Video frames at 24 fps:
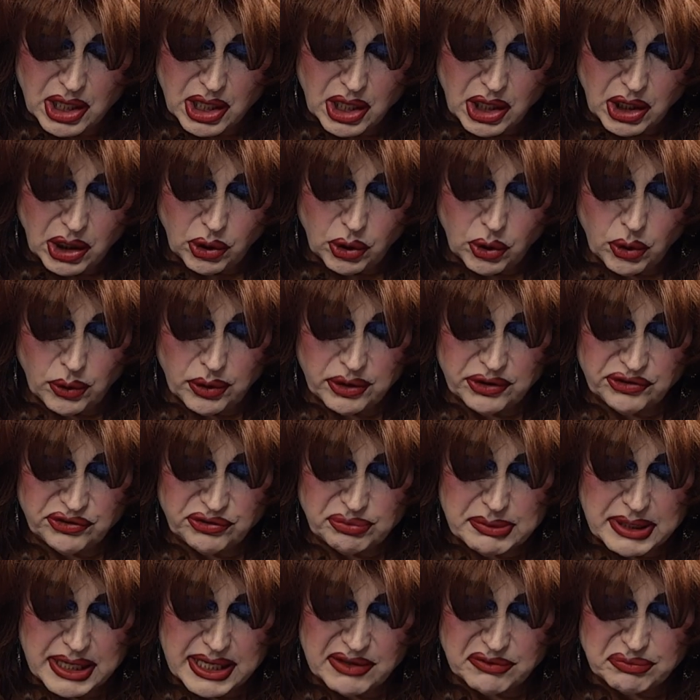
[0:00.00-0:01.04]
Lawrence
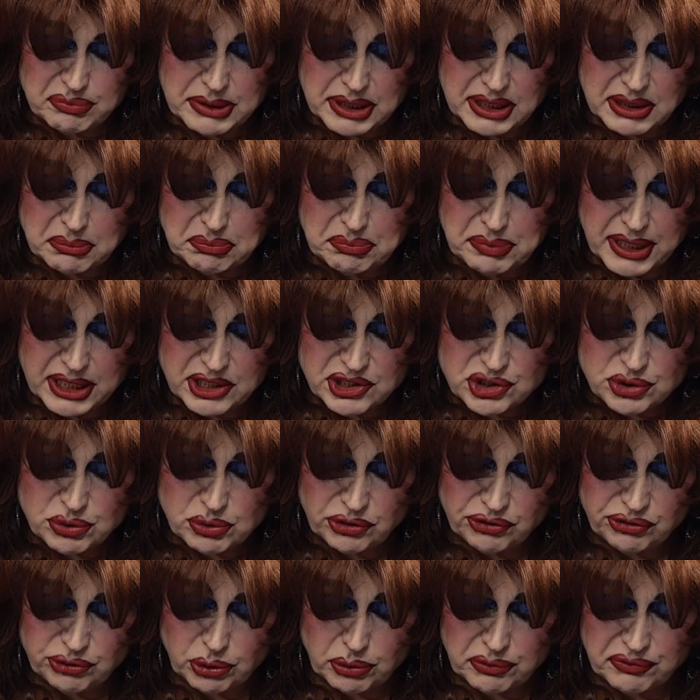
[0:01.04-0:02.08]
may have been
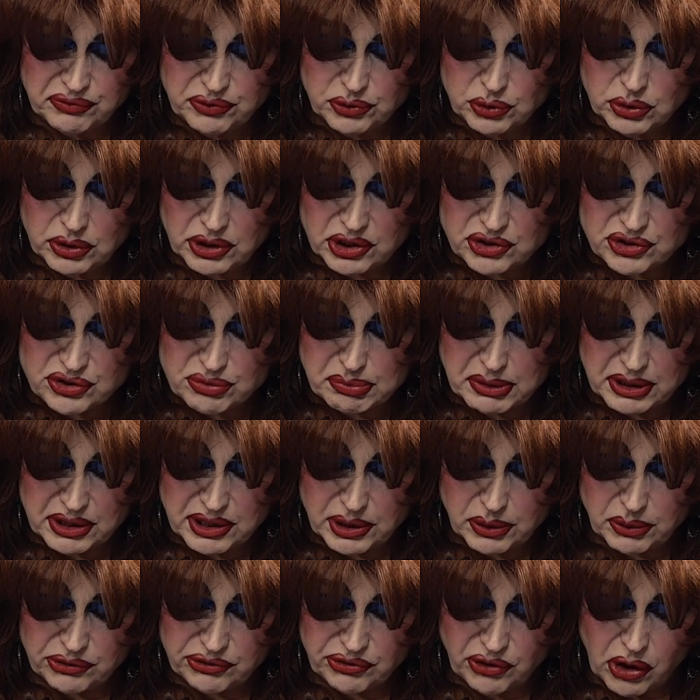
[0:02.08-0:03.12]
impetuous or foolish, but there
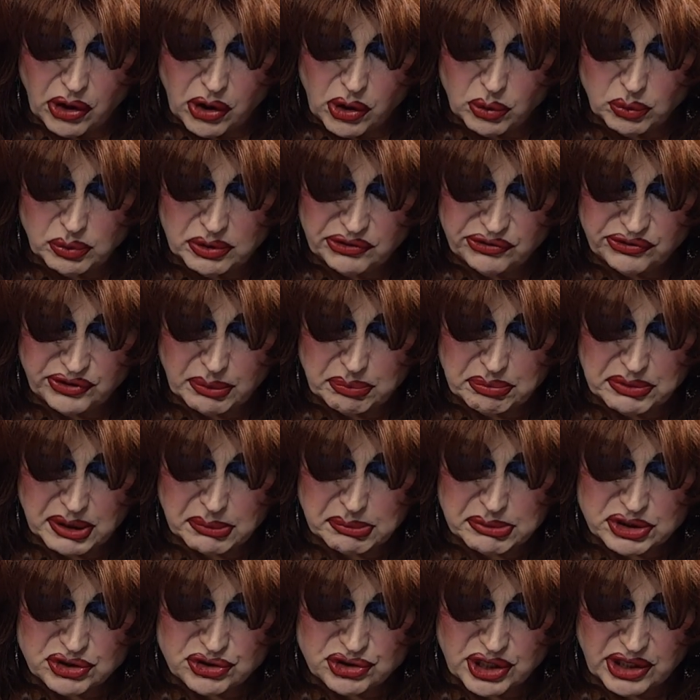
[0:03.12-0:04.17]
is always something
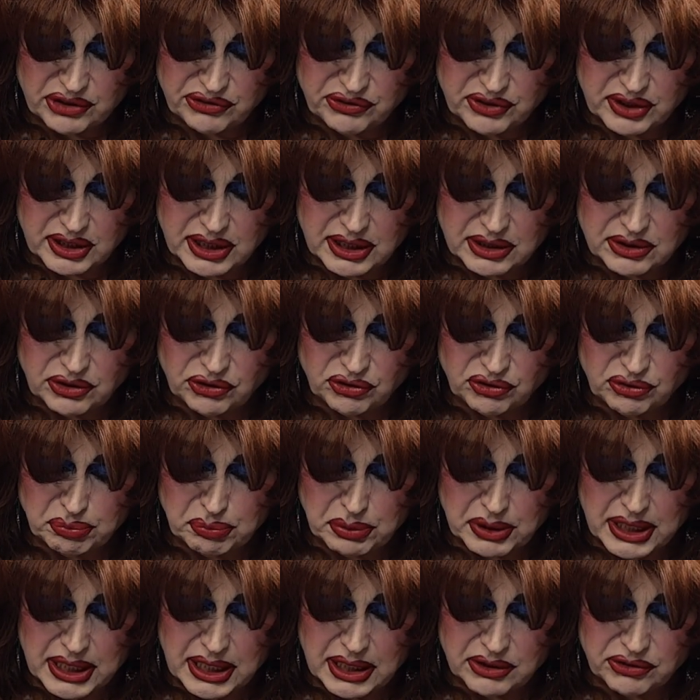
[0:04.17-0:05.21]
majestic in
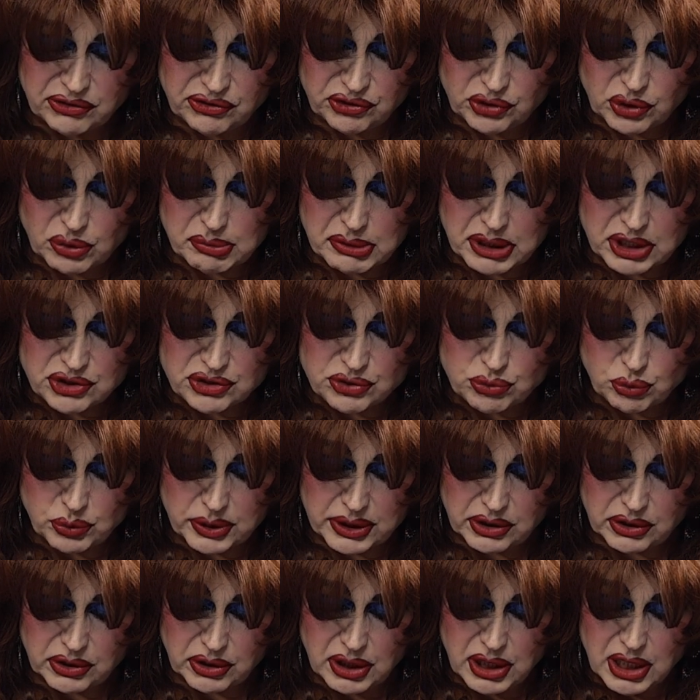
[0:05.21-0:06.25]
displaying so much
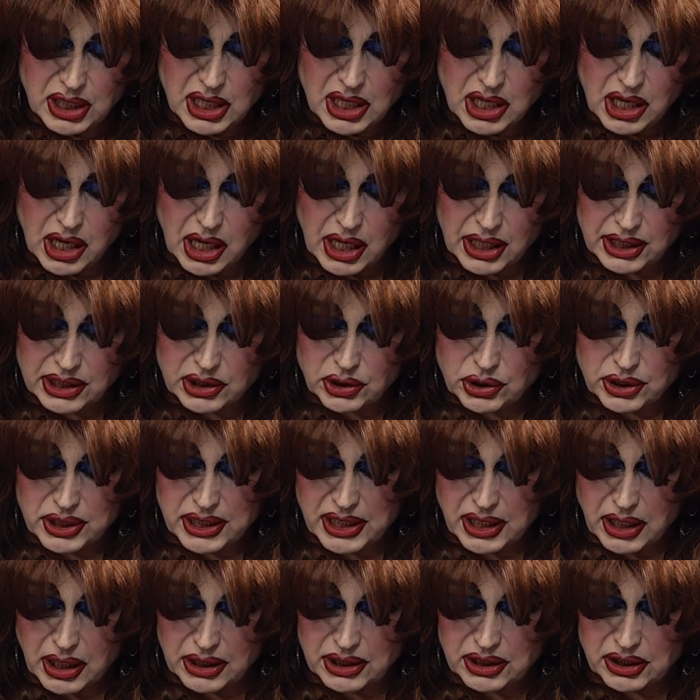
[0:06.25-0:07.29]
will on a
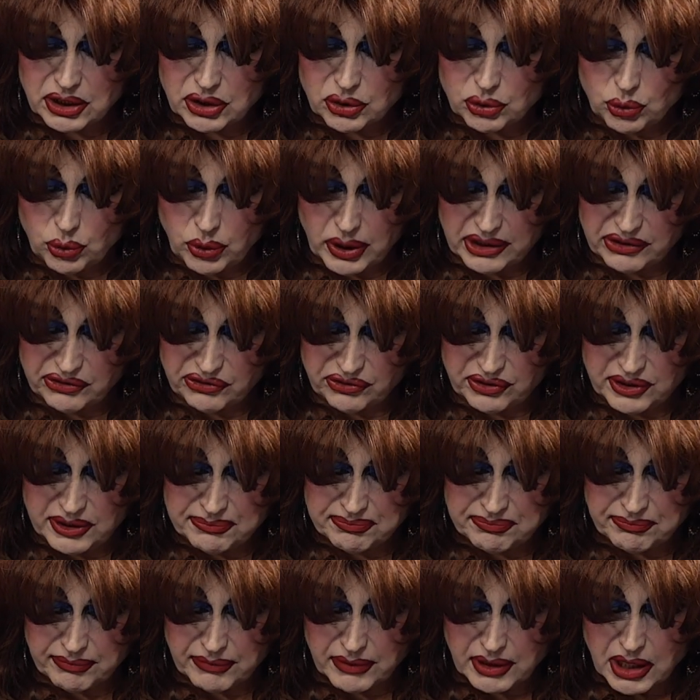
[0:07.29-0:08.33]
chaotic quest.
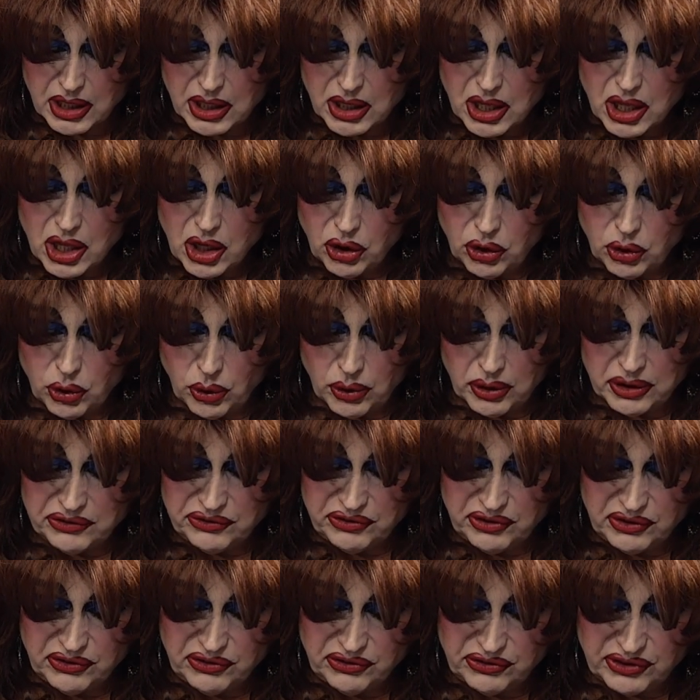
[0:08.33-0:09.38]
Lawrence
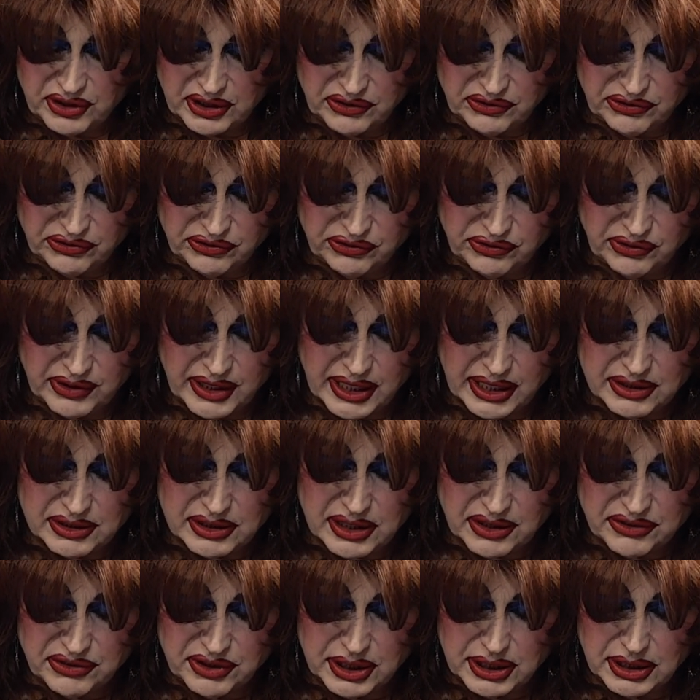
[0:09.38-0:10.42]
insists that
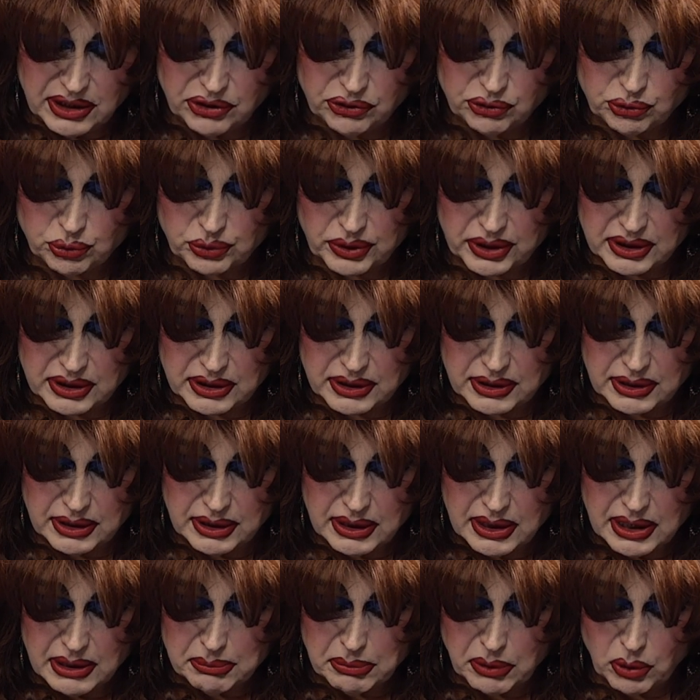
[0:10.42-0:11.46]
nothing is written
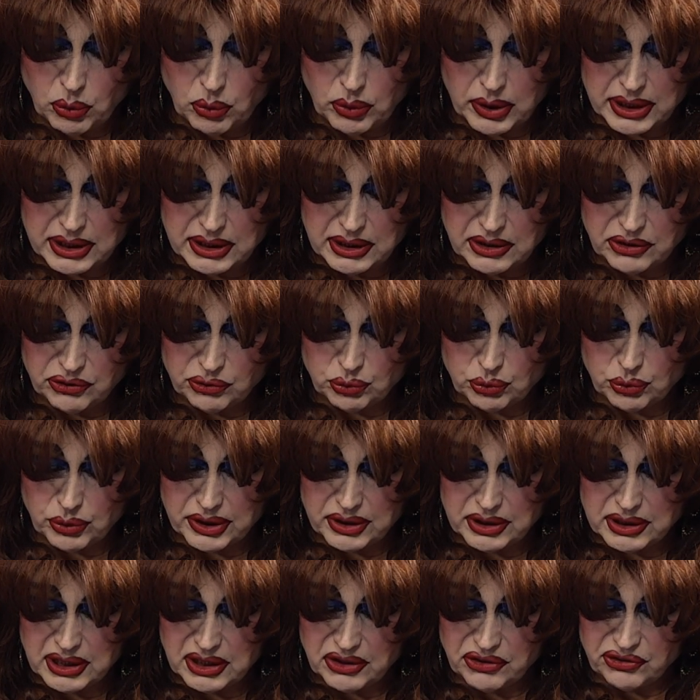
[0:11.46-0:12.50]
but what is written
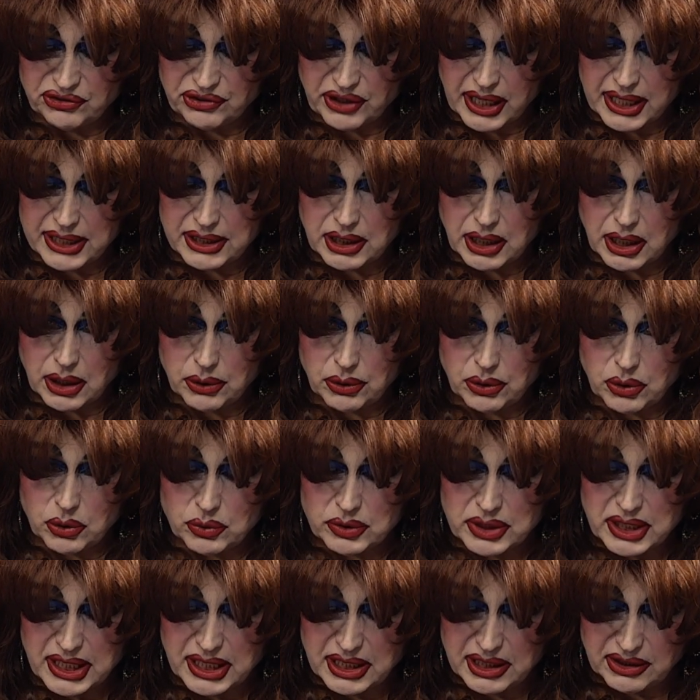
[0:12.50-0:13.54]
inside our own
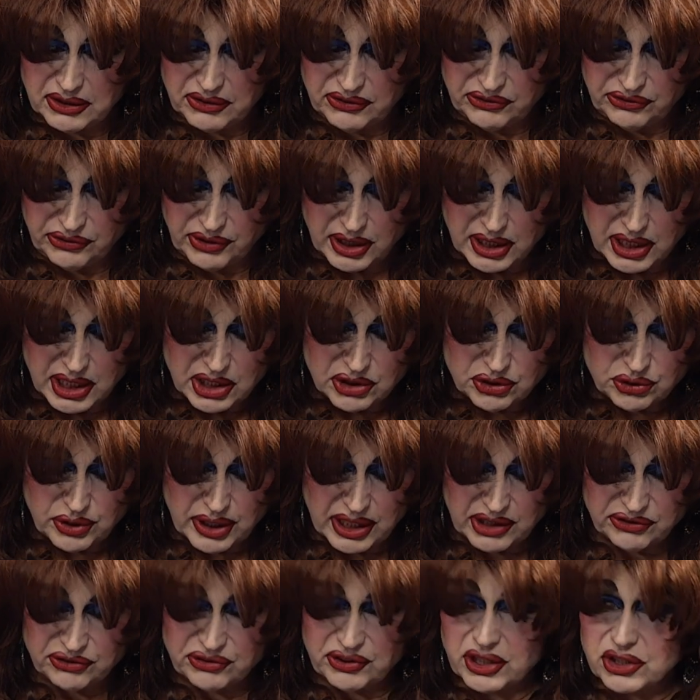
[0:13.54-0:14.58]
heads.
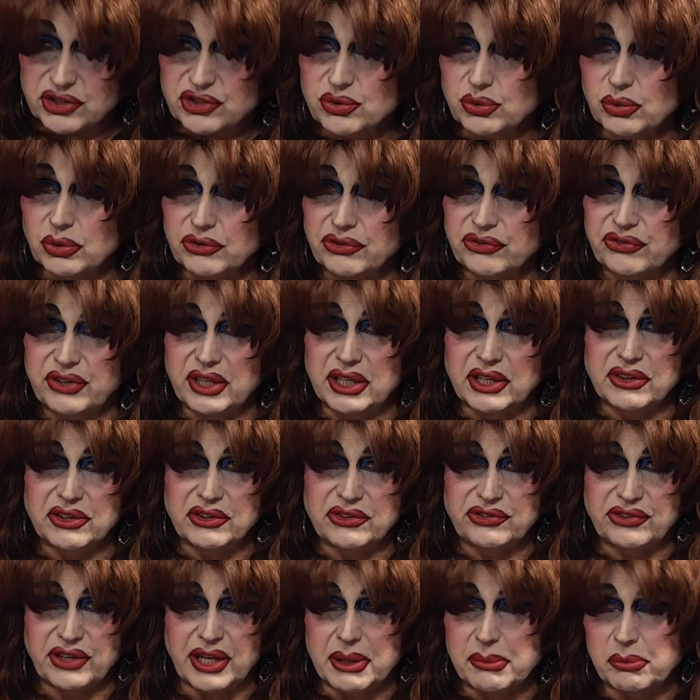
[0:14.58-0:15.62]
Transsexuals think the
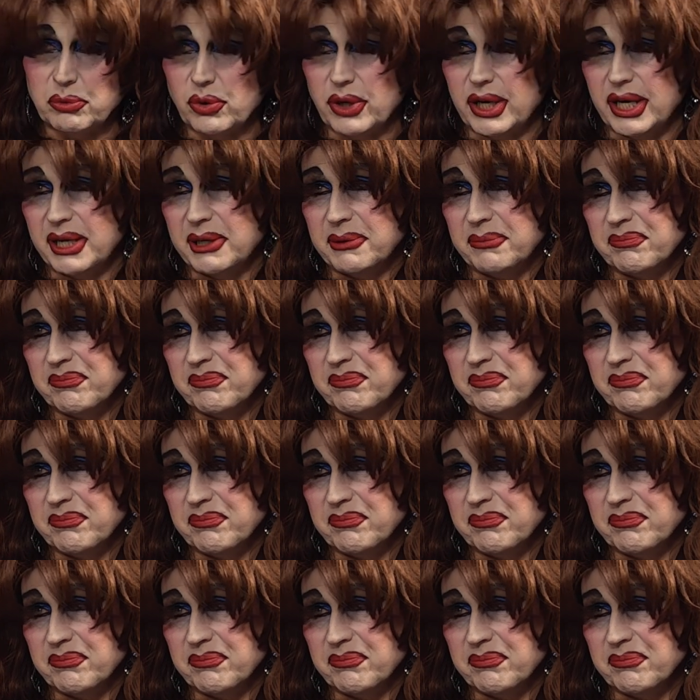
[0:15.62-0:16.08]
same way.